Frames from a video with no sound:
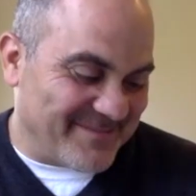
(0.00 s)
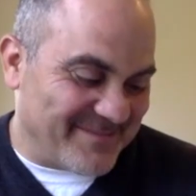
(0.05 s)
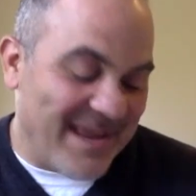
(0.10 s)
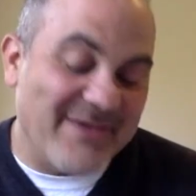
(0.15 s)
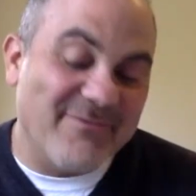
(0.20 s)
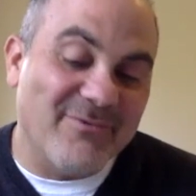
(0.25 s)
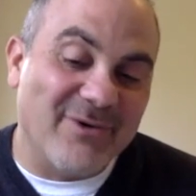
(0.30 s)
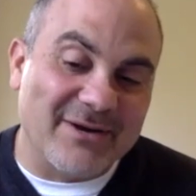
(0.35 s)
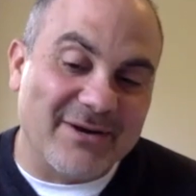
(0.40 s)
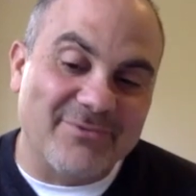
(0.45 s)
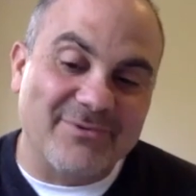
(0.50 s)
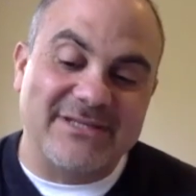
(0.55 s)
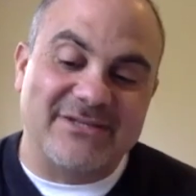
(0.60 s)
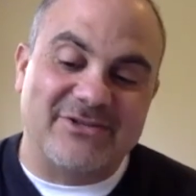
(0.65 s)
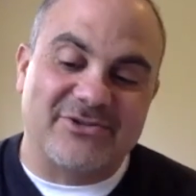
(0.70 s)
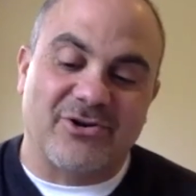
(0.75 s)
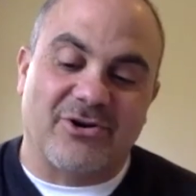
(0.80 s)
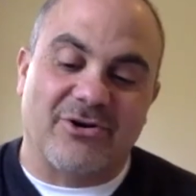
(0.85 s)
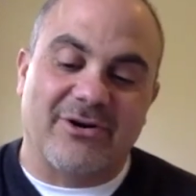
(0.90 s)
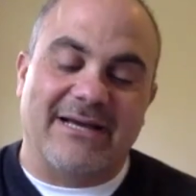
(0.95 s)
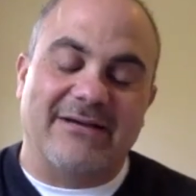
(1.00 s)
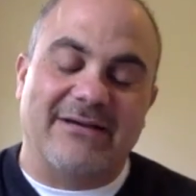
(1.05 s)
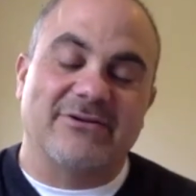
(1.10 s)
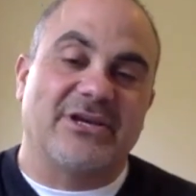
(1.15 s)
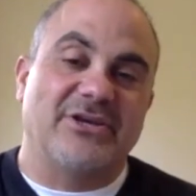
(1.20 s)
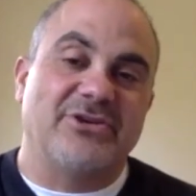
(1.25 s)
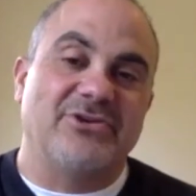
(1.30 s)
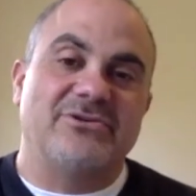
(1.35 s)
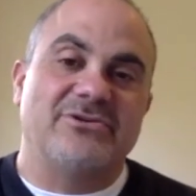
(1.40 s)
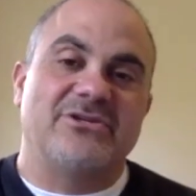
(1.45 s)
Hey, why don't we start out?
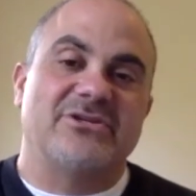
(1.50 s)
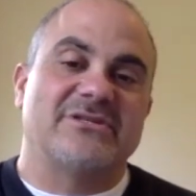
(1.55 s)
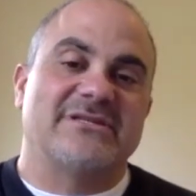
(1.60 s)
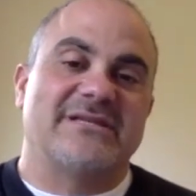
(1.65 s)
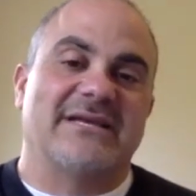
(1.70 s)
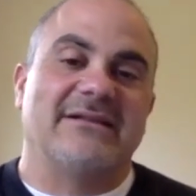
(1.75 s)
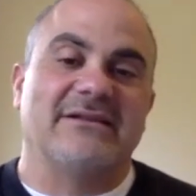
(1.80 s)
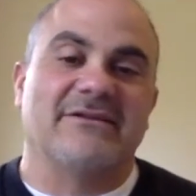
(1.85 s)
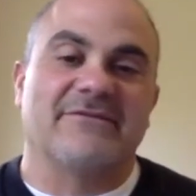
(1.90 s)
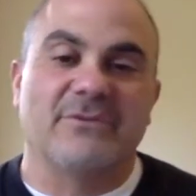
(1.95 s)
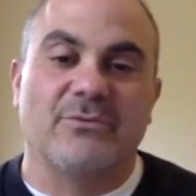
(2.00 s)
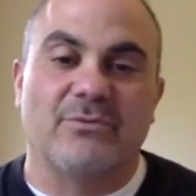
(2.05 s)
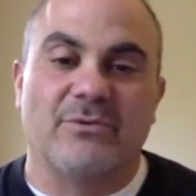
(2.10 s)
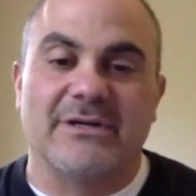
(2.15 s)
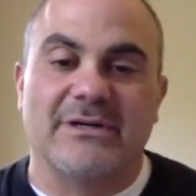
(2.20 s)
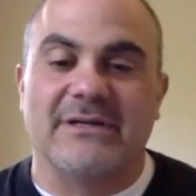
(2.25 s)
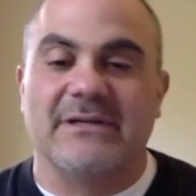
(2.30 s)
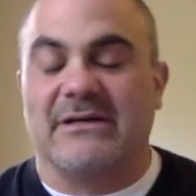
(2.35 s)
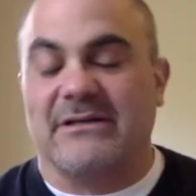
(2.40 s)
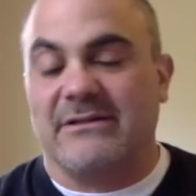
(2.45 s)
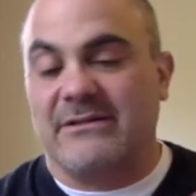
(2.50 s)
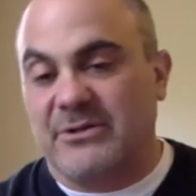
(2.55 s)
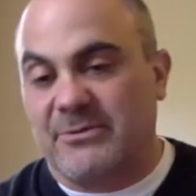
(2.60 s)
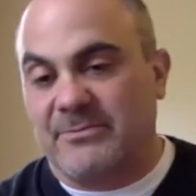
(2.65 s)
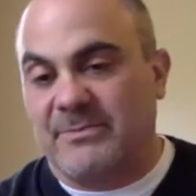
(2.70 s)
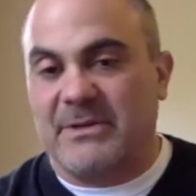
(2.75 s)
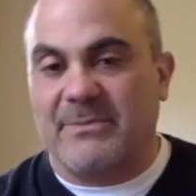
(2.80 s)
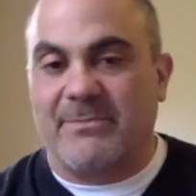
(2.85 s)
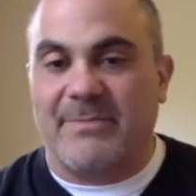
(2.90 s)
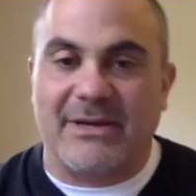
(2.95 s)
Can you just tell everyone a little
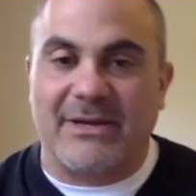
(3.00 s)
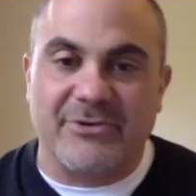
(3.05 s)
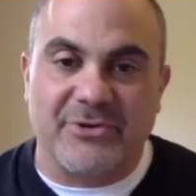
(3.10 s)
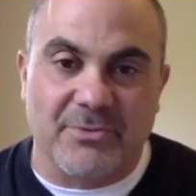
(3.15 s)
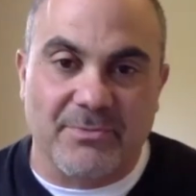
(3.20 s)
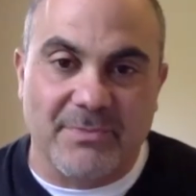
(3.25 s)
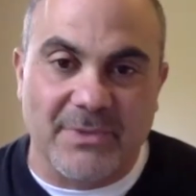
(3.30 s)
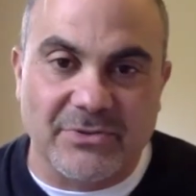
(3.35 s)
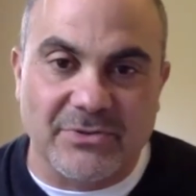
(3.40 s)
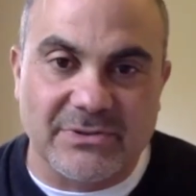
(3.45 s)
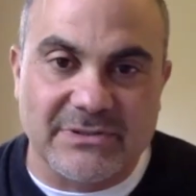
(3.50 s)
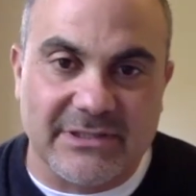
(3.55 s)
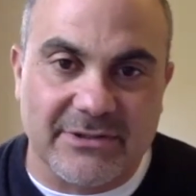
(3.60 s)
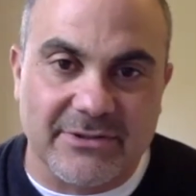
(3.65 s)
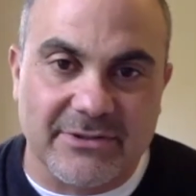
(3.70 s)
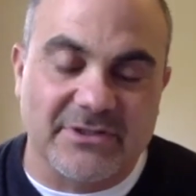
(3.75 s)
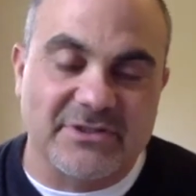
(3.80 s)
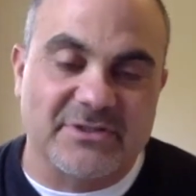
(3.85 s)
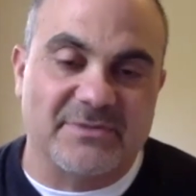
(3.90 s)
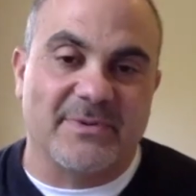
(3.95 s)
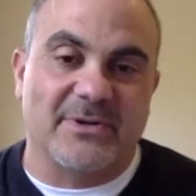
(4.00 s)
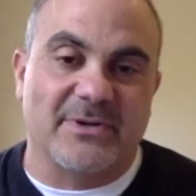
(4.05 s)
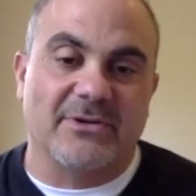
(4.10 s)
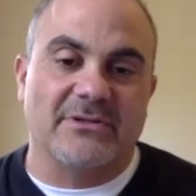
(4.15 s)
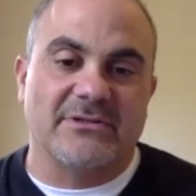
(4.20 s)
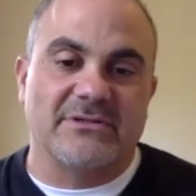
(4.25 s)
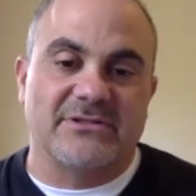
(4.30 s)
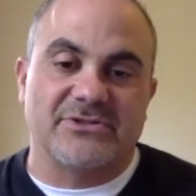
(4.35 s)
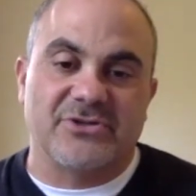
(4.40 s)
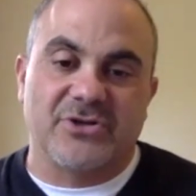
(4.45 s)
bit about your military
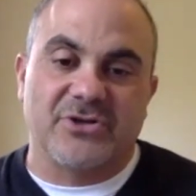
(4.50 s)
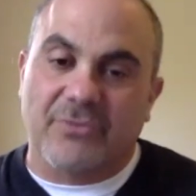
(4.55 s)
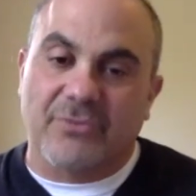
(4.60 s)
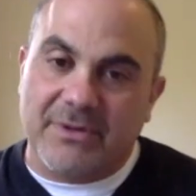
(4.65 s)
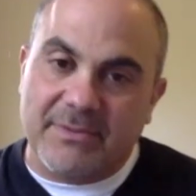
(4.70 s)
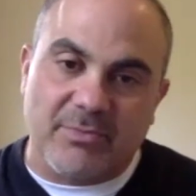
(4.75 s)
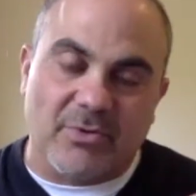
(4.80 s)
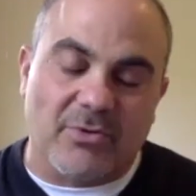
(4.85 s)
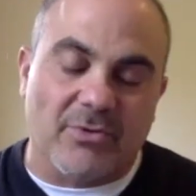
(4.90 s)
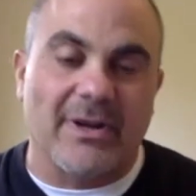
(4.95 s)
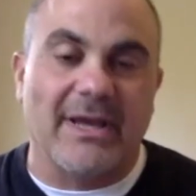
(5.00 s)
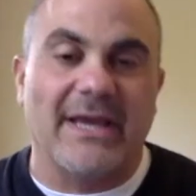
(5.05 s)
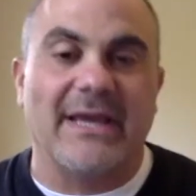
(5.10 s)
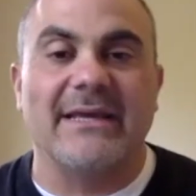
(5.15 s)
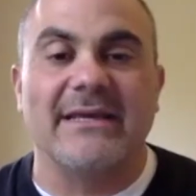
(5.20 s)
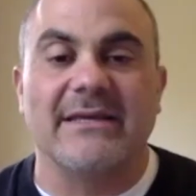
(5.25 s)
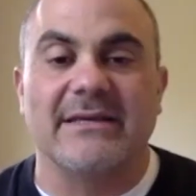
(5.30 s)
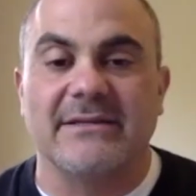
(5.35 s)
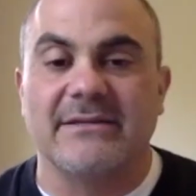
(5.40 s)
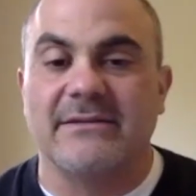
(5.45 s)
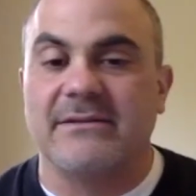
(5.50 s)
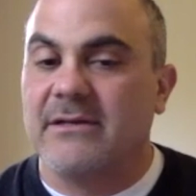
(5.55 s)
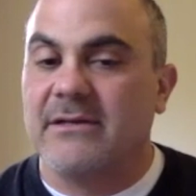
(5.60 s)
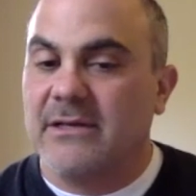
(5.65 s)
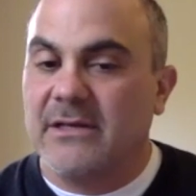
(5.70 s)
experience as a Green Beret and